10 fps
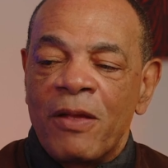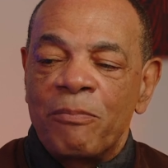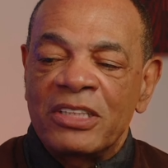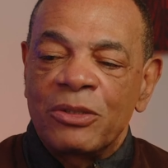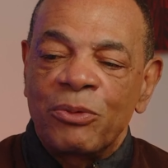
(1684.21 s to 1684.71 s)

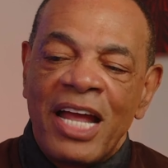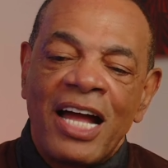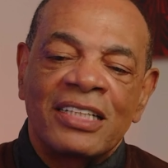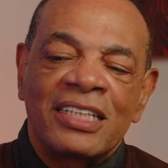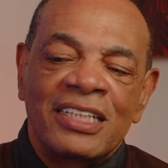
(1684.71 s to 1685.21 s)
But the
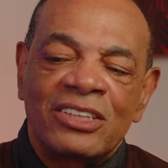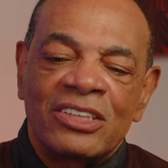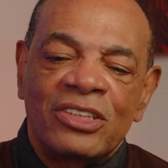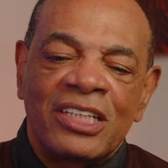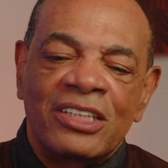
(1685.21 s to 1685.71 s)
reality
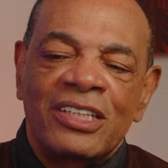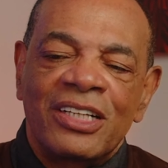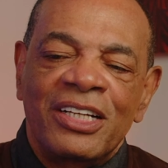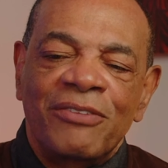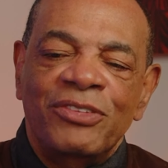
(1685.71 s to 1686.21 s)
is that
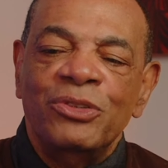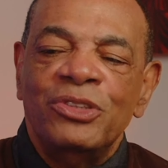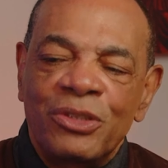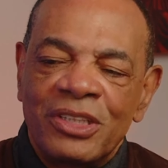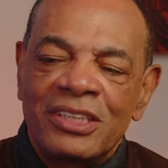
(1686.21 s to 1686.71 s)
if you
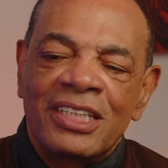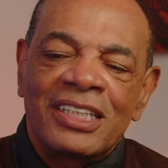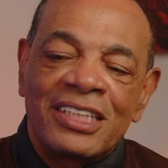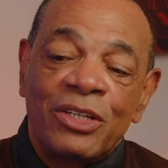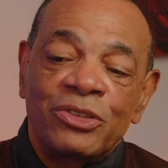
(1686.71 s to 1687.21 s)
do it,
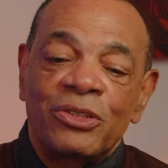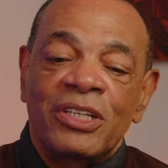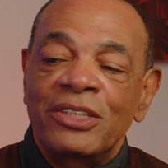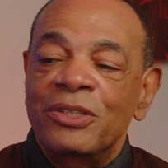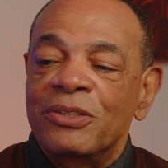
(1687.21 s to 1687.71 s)
they'll
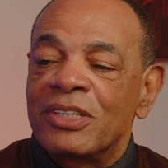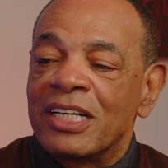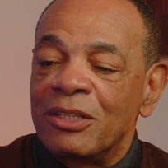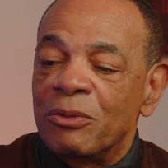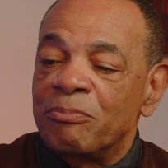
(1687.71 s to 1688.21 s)
join you,
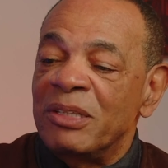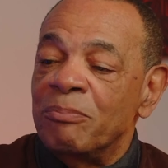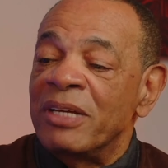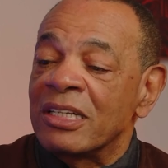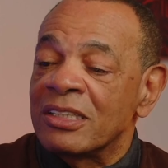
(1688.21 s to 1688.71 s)
and it'll be
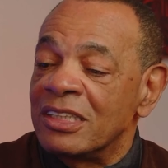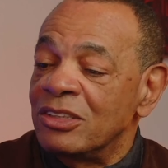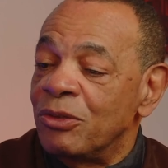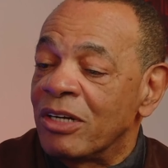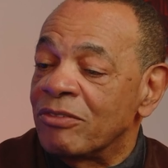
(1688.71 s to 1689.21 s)
bigger than
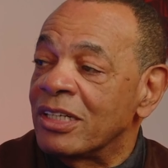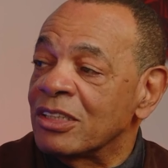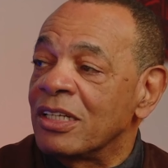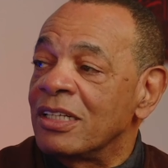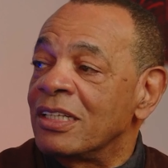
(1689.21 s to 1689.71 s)
you ever
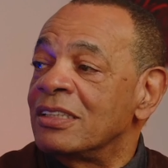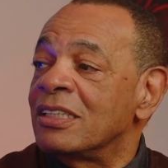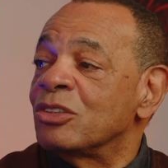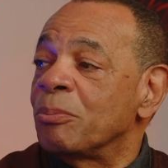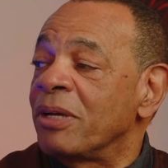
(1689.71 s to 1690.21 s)

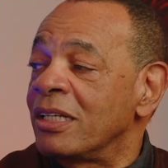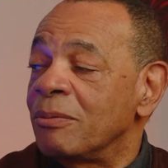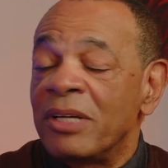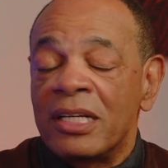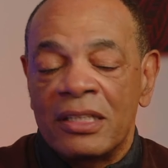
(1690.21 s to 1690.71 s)

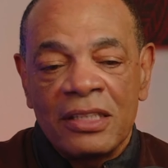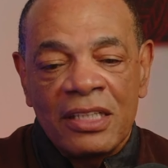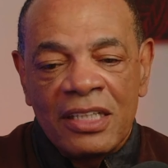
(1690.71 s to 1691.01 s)
anticipated being.